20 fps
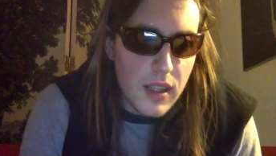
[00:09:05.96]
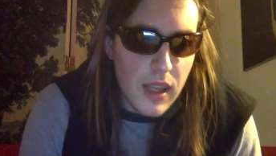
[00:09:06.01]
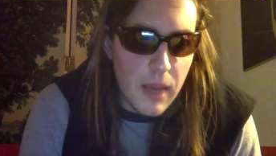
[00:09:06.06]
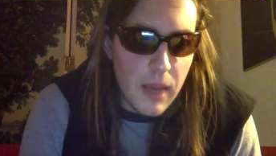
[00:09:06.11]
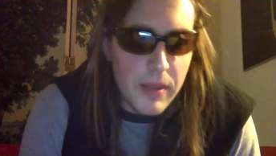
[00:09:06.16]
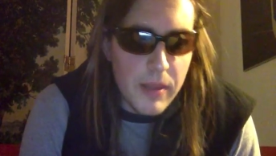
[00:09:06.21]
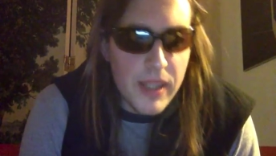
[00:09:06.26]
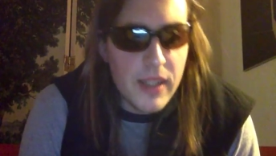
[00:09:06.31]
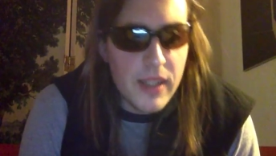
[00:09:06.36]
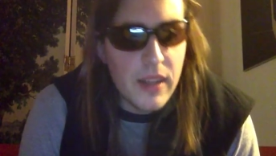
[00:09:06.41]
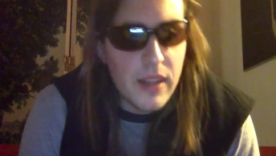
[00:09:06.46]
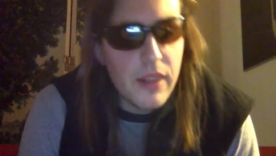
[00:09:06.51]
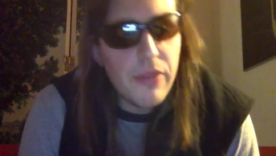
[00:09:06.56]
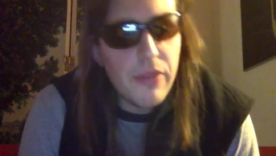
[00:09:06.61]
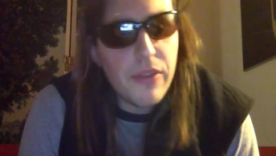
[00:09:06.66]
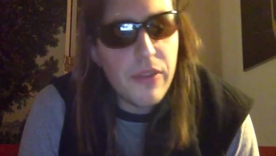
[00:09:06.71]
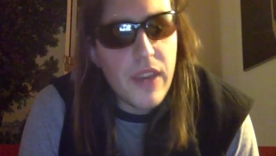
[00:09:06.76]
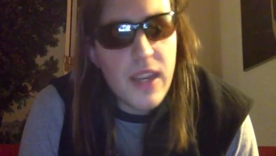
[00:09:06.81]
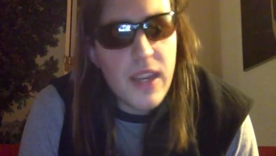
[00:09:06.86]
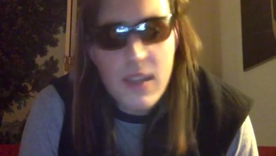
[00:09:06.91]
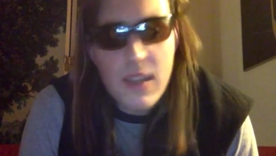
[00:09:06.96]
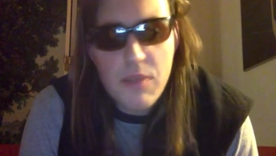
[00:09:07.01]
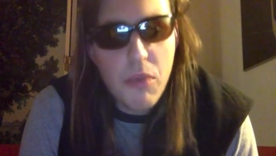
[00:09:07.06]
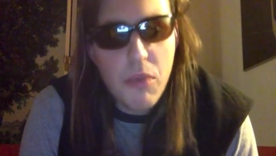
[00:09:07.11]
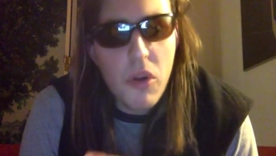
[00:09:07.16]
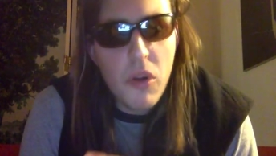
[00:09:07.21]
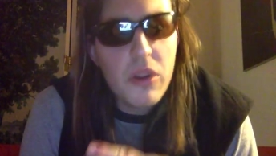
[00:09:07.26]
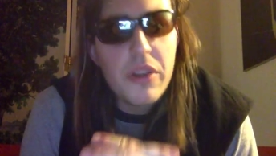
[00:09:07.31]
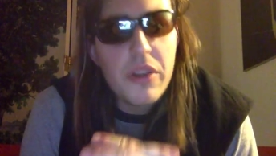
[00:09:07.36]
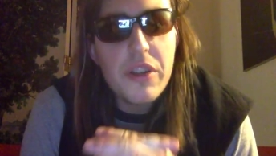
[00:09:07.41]
I mean, the fake
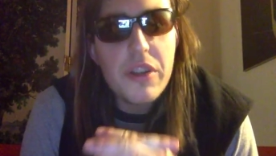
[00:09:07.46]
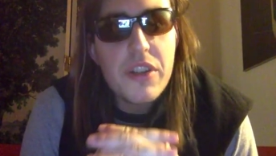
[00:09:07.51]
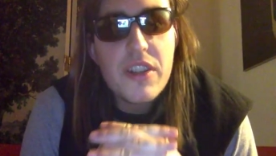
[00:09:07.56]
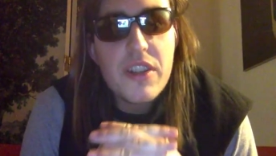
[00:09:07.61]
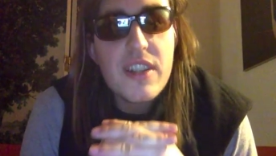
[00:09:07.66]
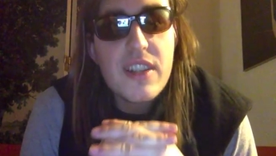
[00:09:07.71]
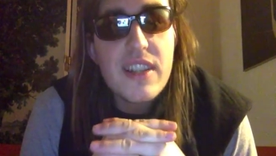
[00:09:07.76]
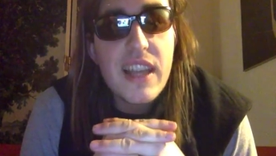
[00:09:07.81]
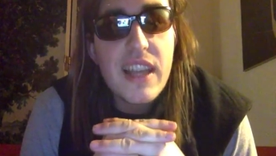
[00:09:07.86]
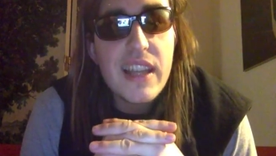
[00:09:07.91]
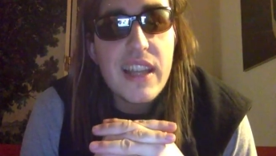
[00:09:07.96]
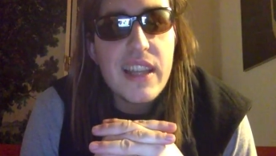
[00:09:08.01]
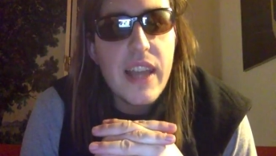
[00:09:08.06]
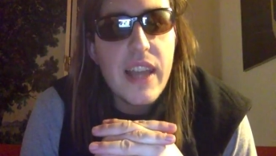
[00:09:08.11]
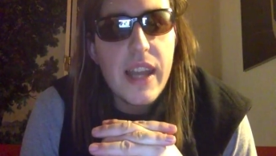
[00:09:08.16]
spoilers said